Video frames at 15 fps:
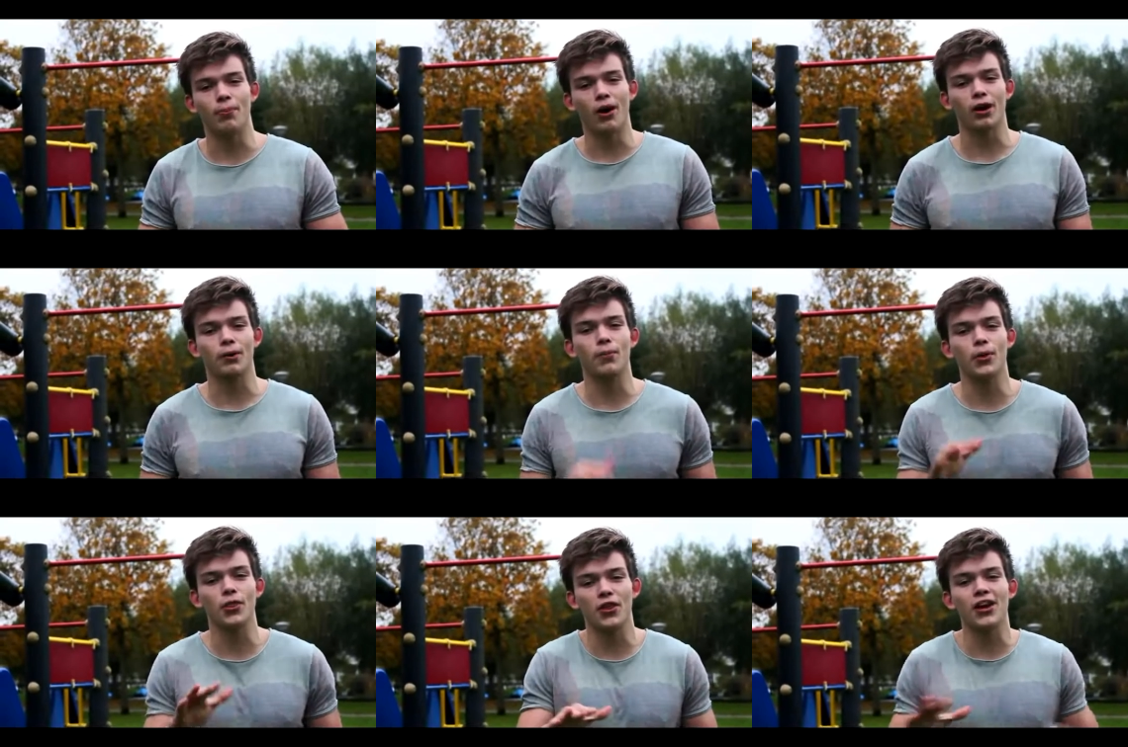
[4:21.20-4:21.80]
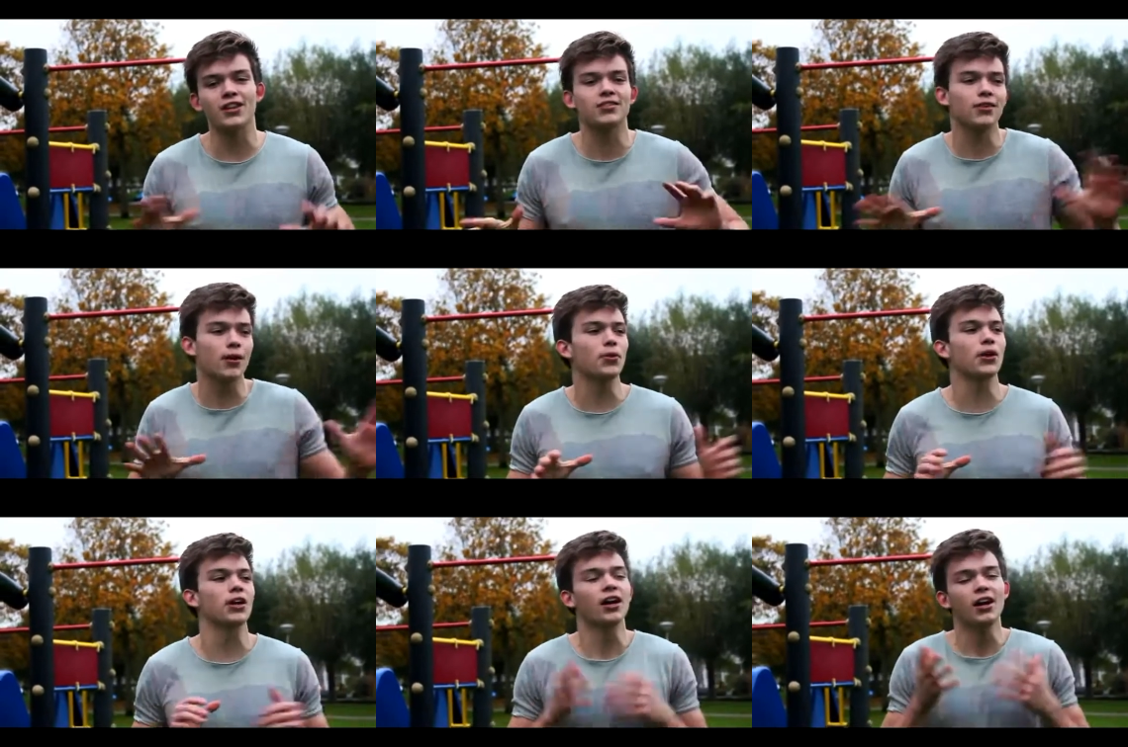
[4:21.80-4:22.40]
a park, but that's
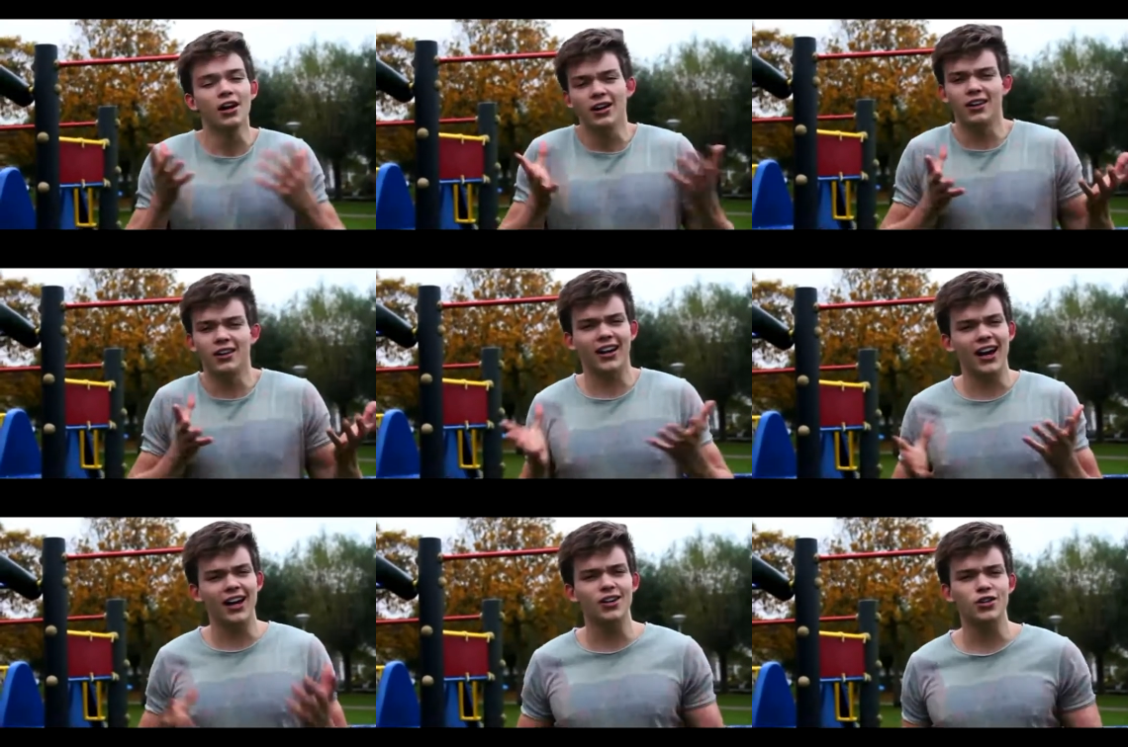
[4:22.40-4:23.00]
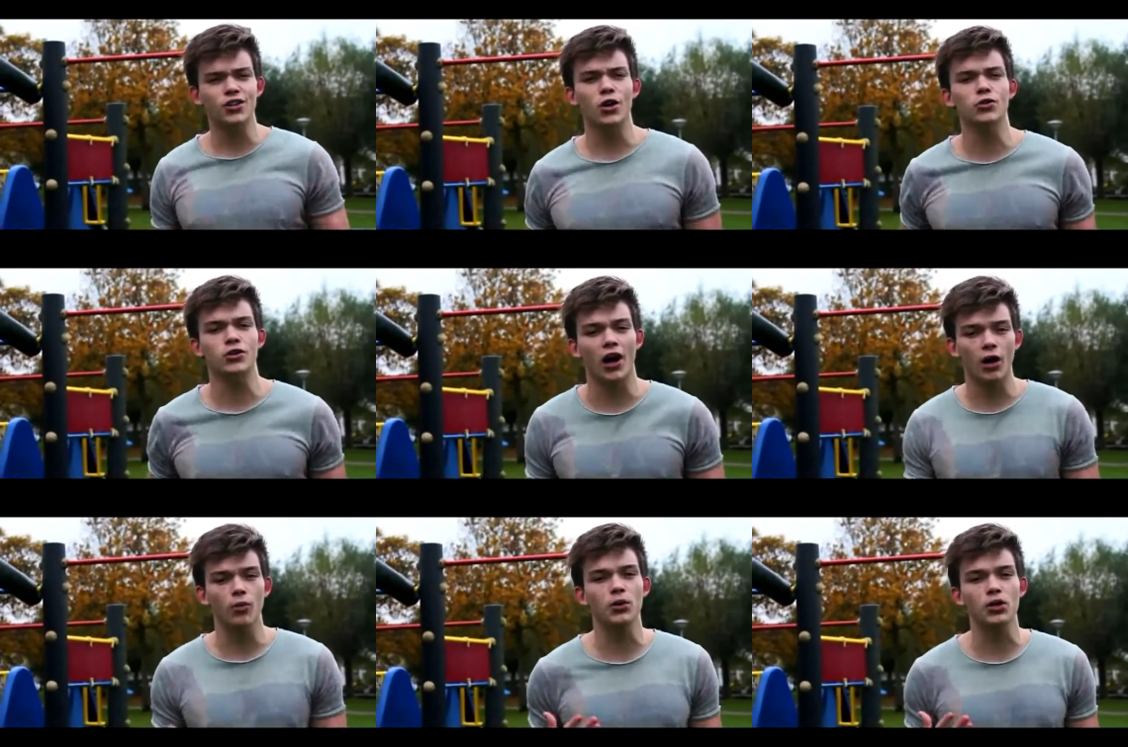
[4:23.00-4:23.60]
something that kind of
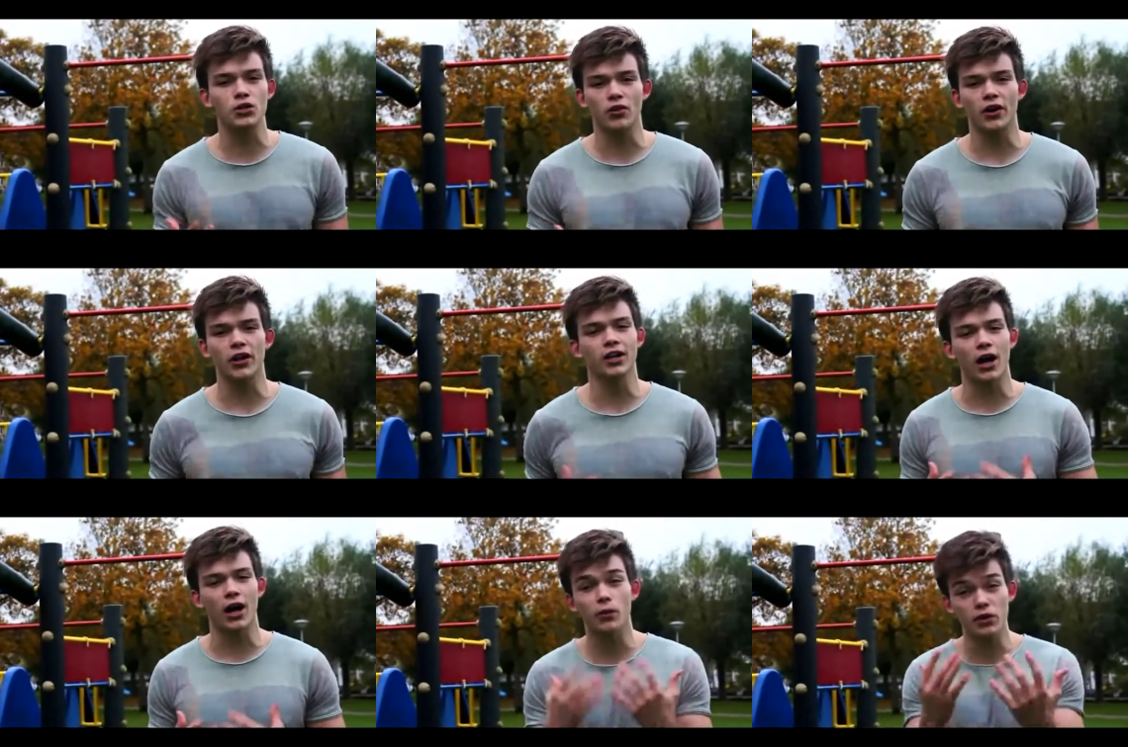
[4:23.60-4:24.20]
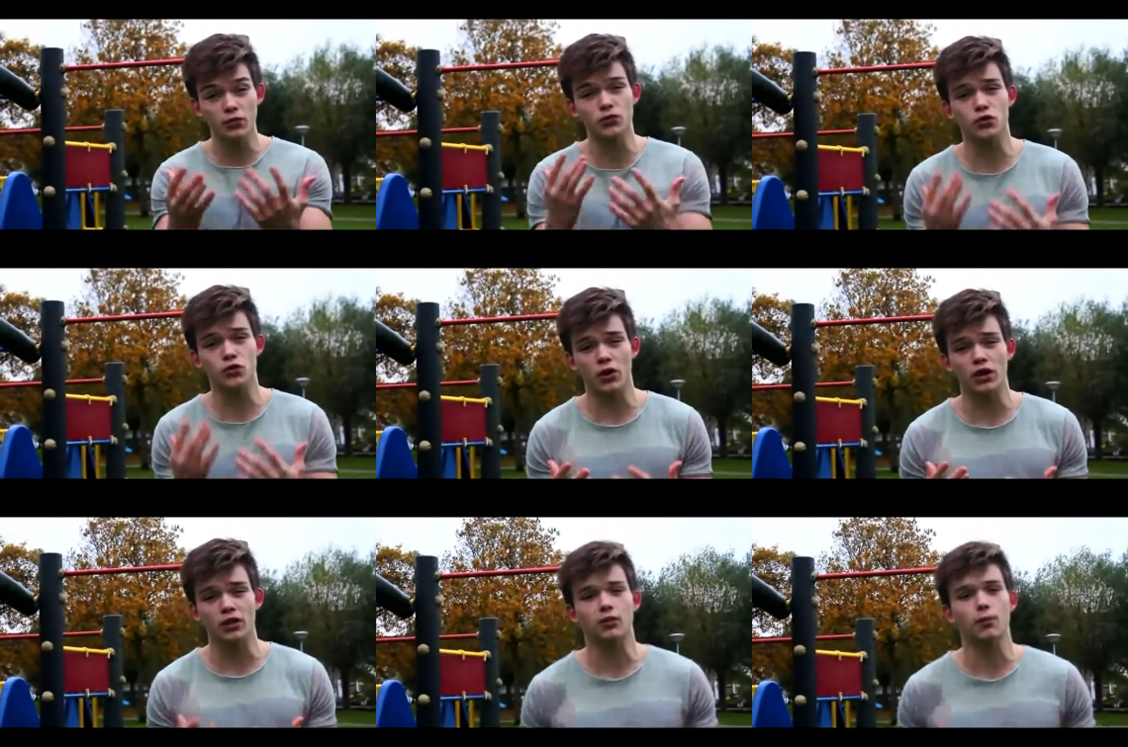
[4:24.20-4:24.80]
shows how we train, how we've
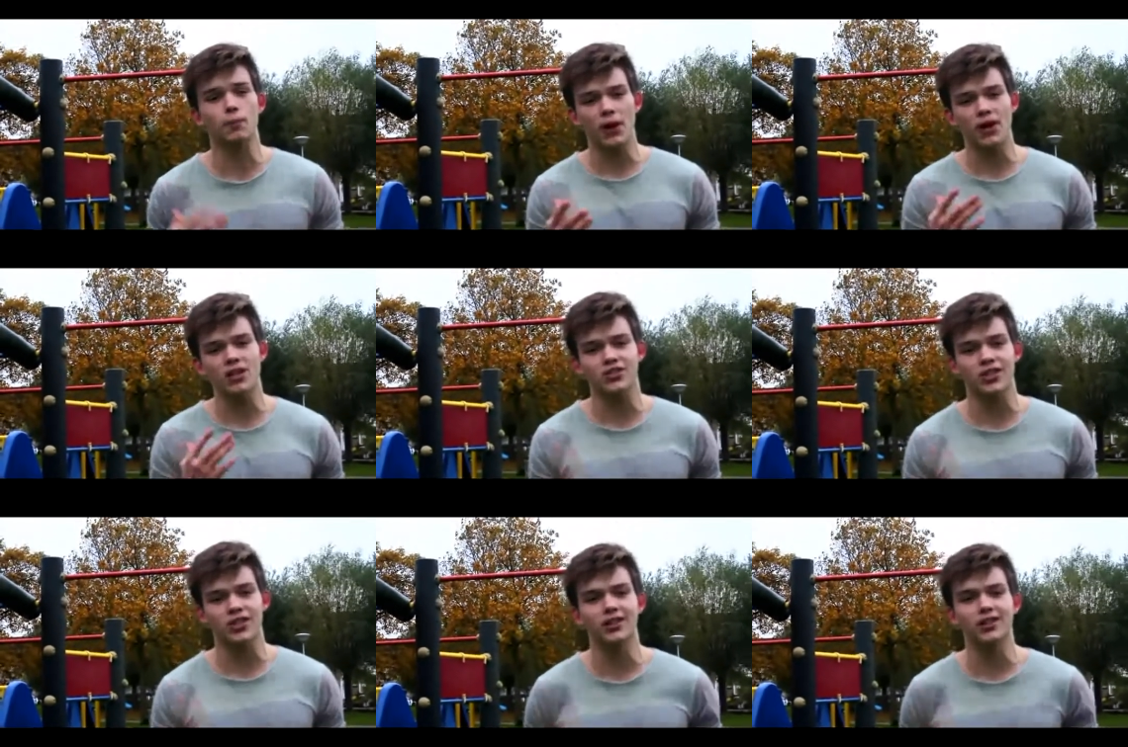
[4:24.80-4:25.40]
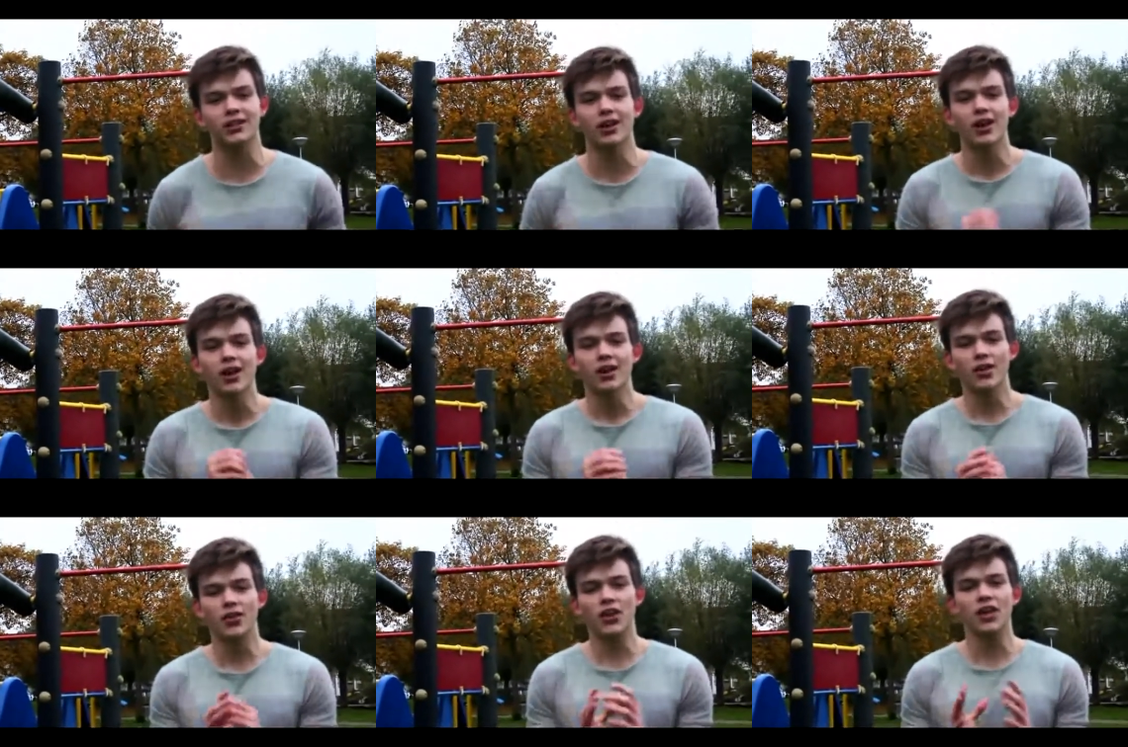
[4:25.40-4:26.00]
trained the past year.
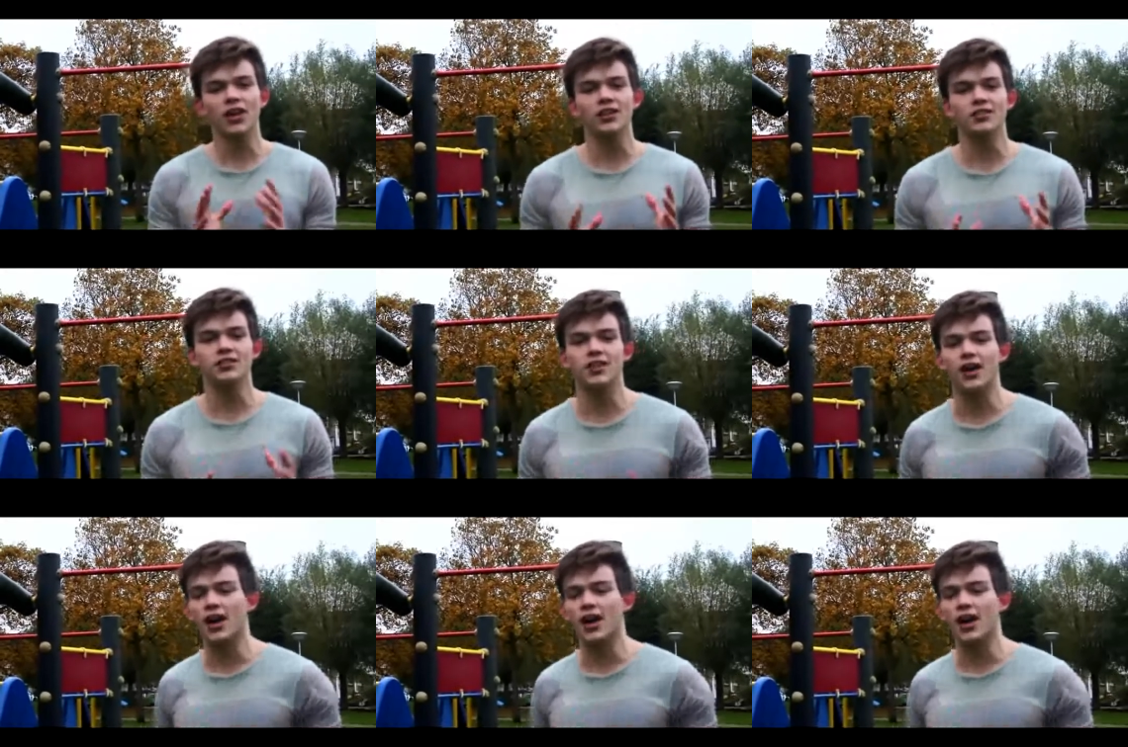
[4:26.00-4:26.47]
The thing is